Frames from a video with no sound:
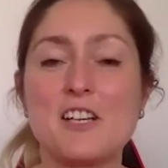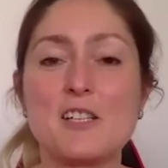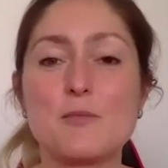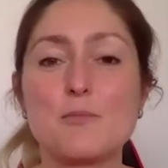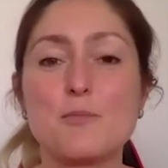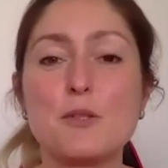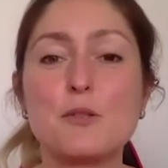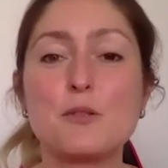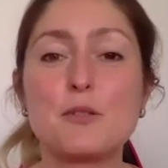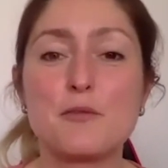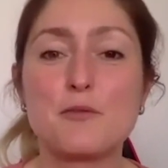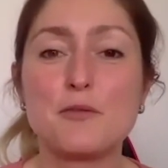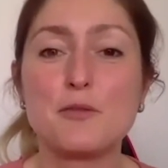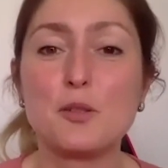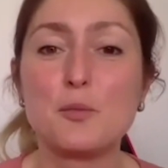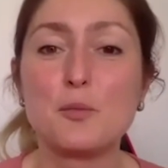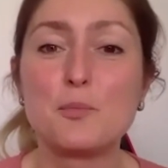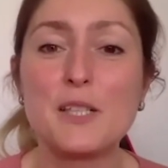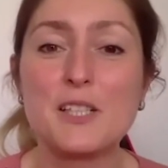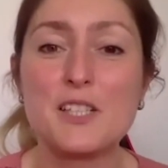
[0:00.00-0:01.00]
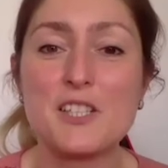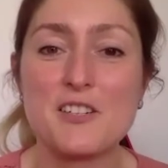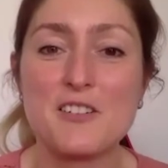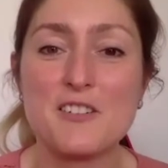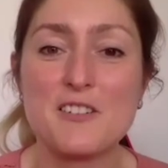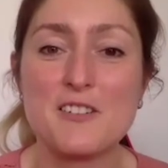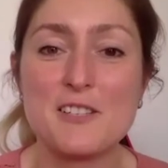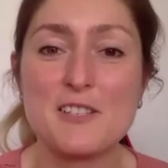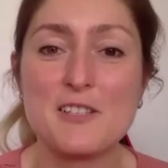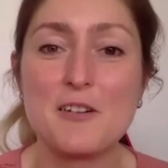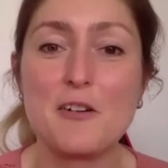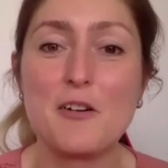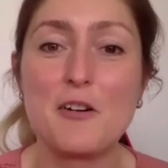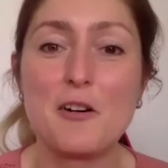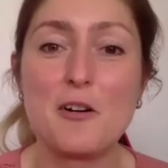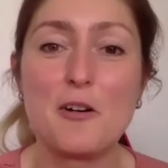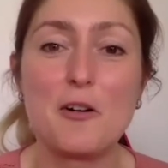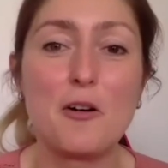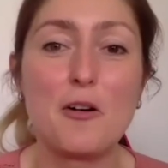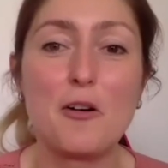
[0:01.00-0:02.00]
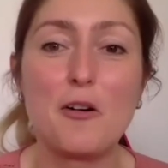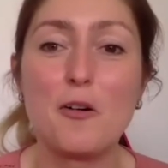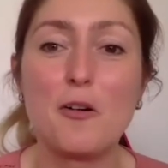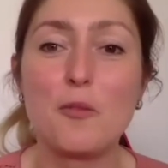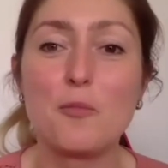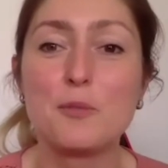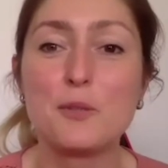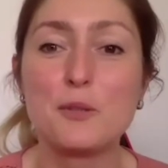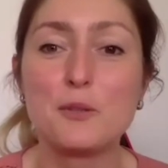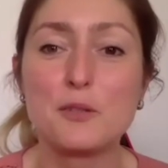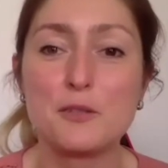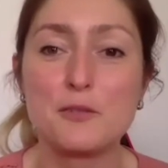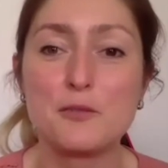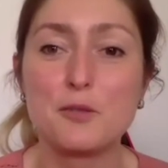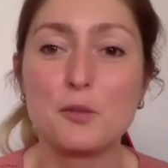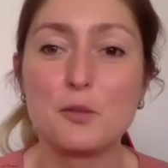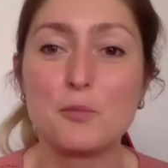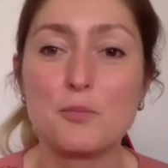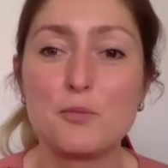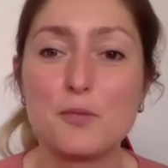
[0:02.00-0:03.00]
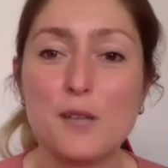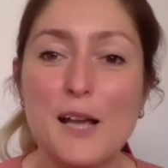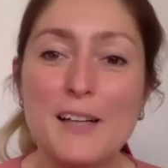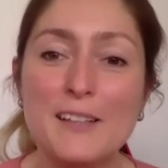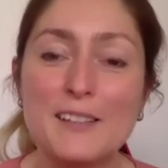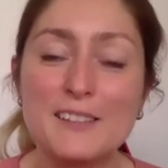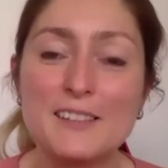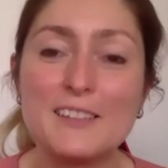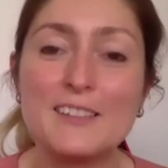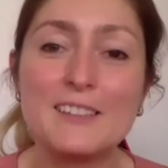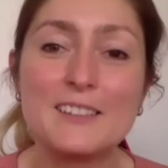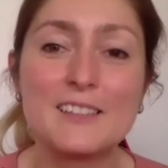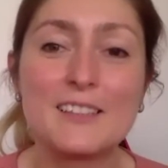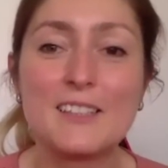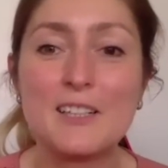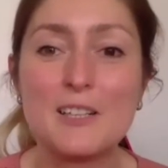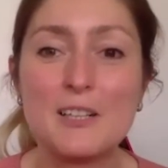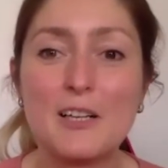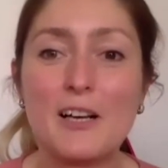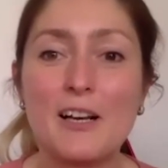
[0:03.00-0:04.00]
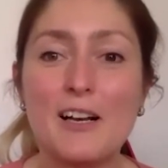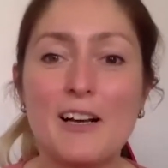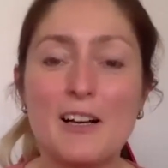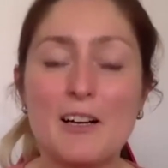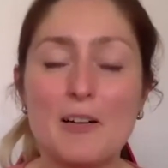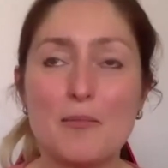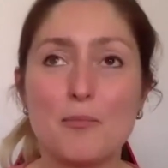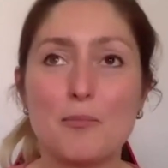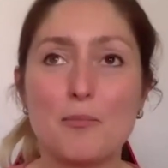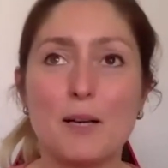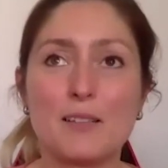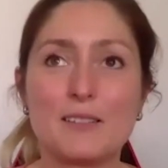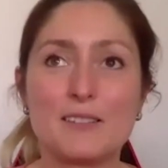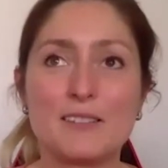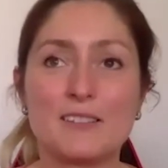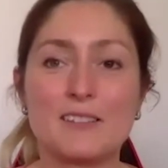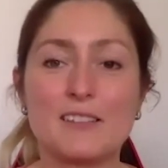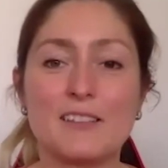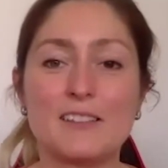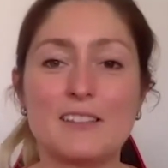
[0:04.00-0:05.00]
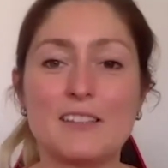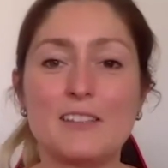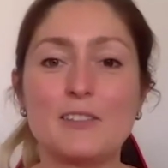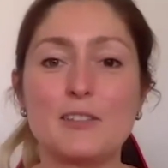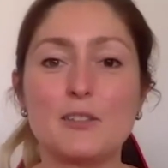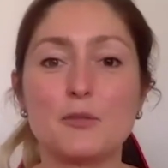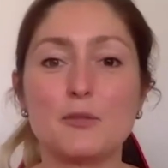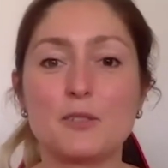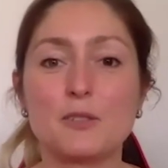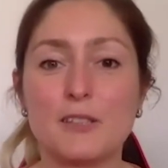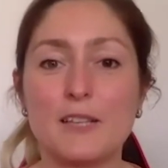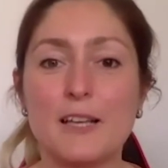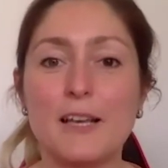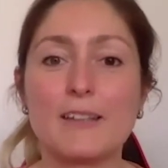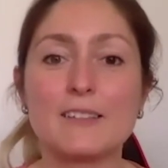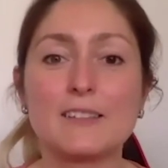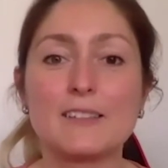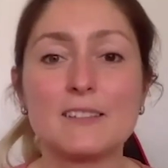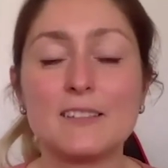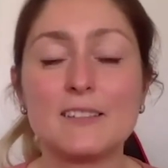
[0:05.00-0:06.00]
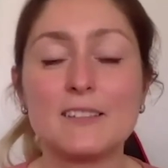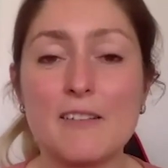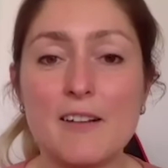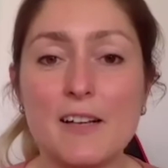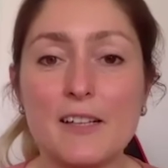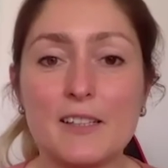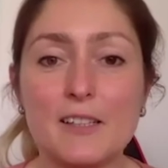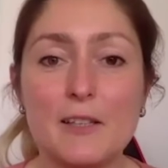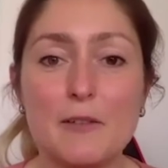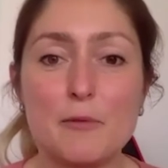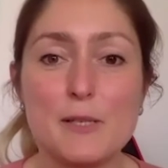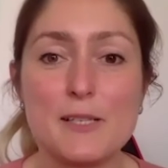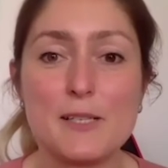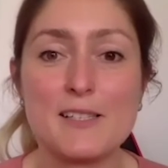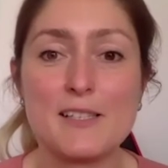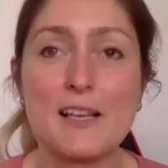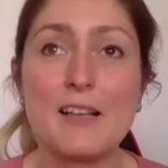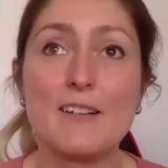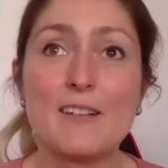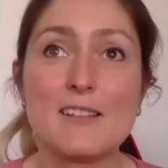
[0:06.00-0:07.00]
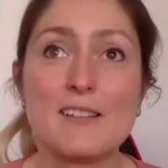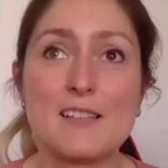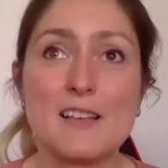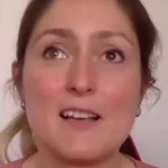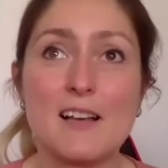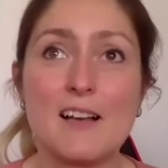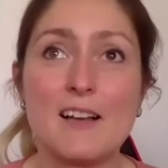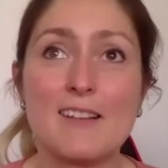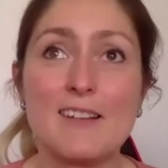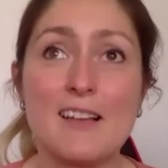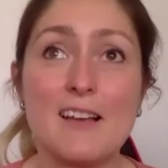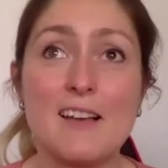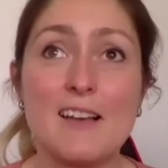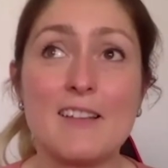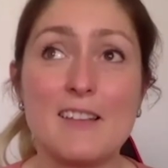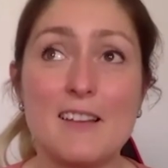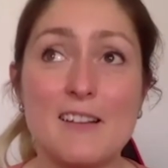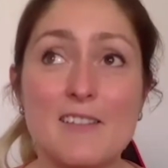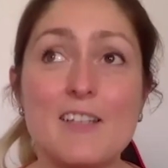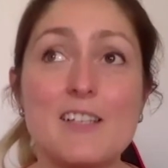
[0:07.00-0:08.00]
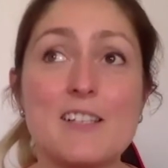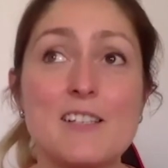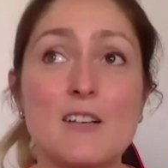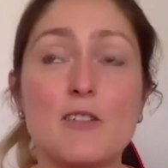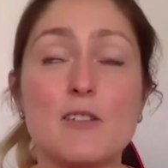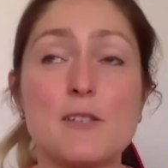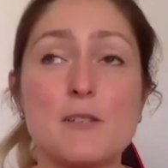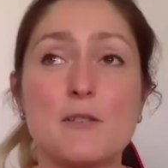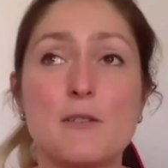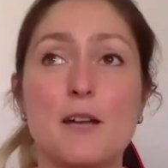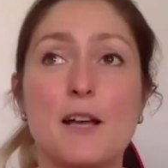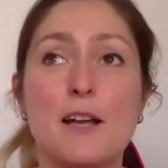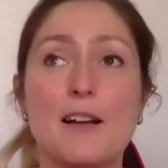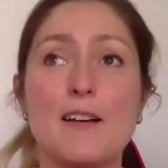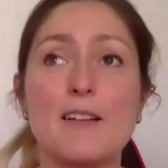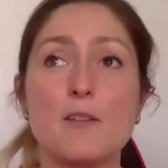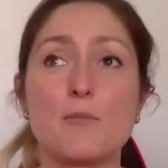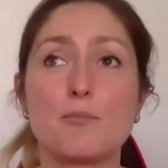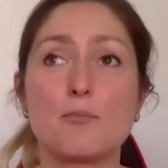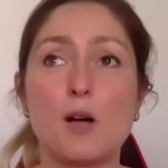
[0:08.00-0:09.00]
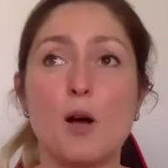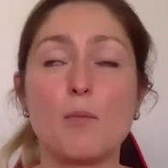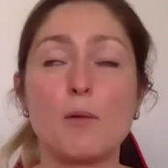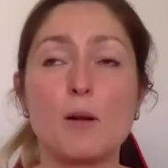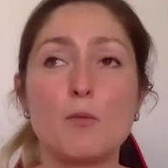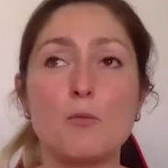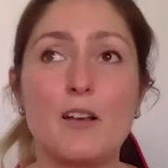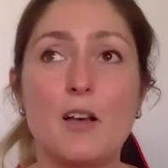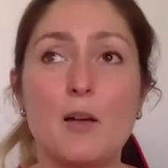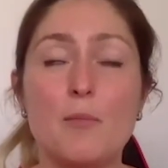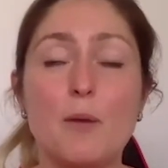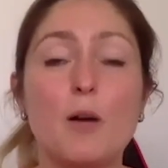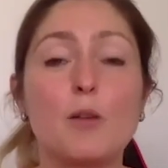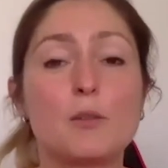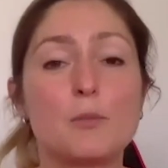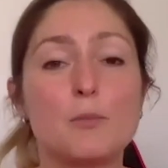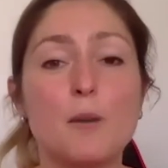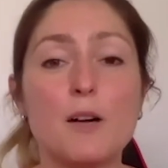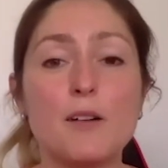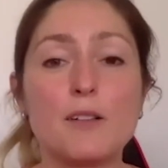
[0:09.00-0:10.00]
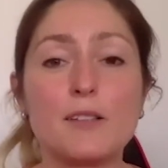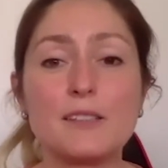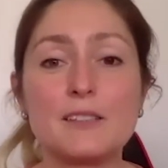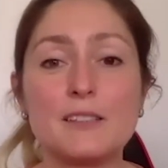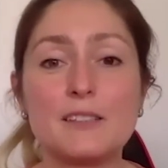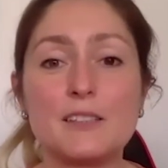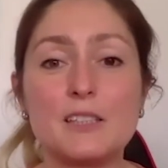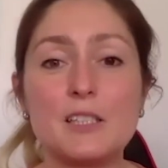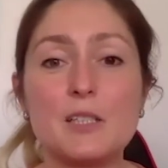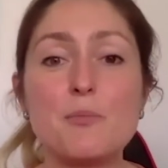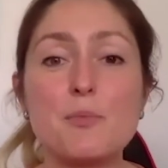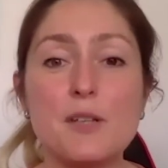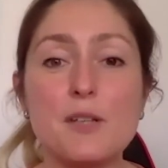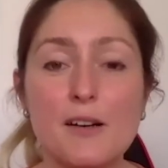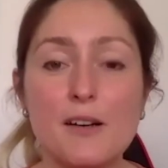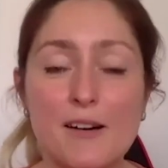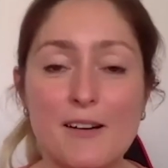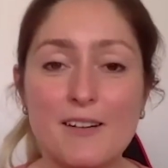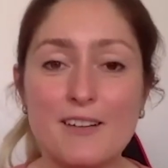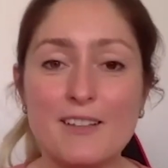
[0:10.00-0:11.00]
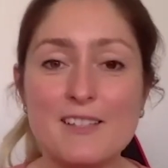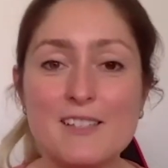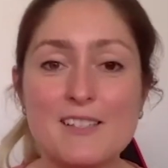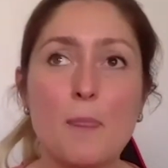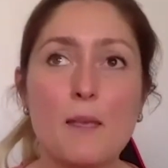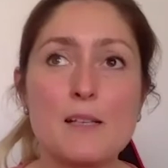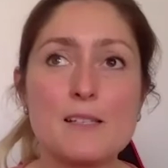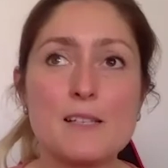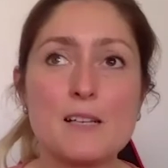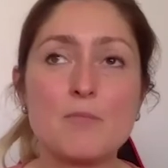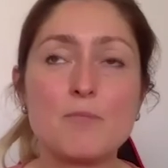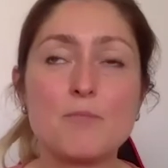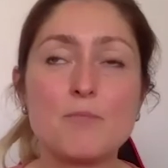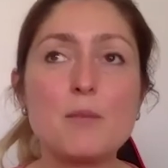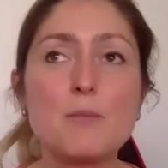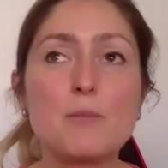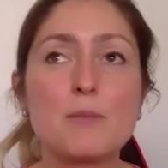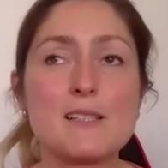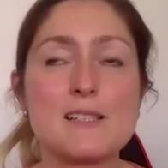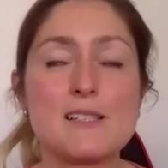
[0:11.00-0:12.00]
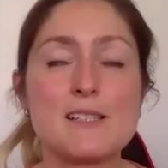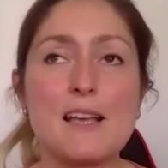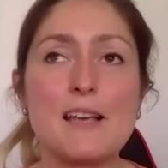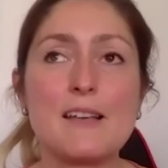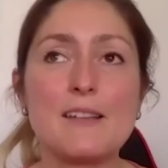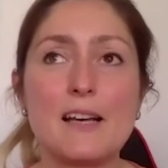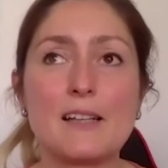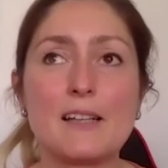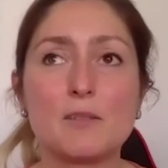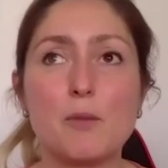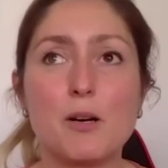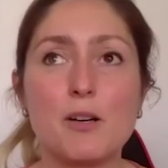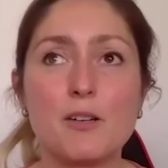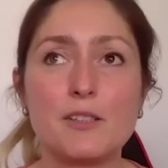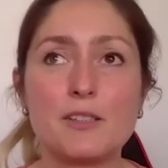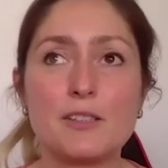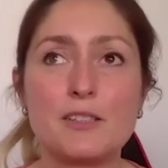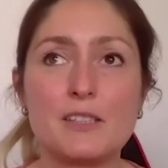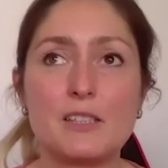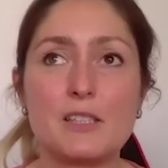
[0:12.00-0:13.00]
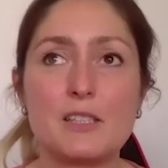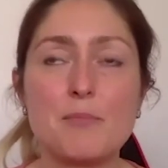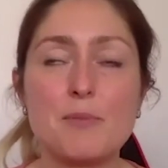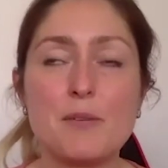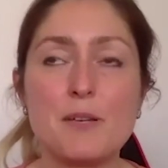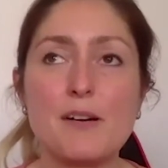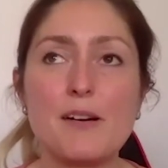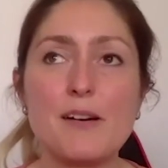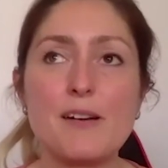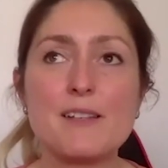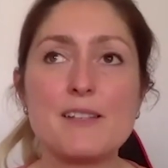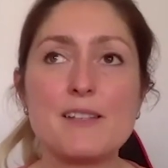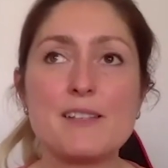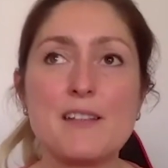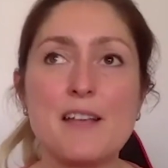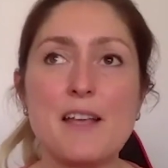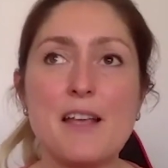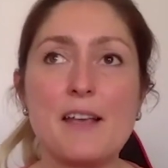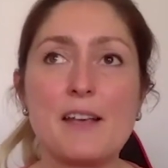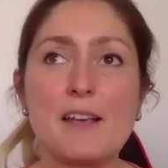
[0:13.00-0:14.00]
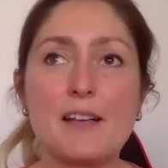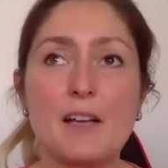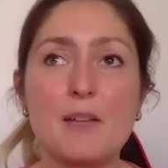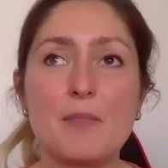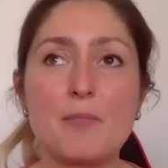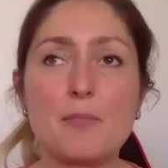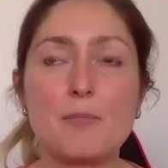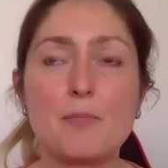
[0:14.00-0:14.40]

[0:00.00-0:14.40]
beautiful pictures or beautiful branding. But they don't connect it directly with sales. There is also another problem about marketing KPIs. Some people say that marketing KPIs, they can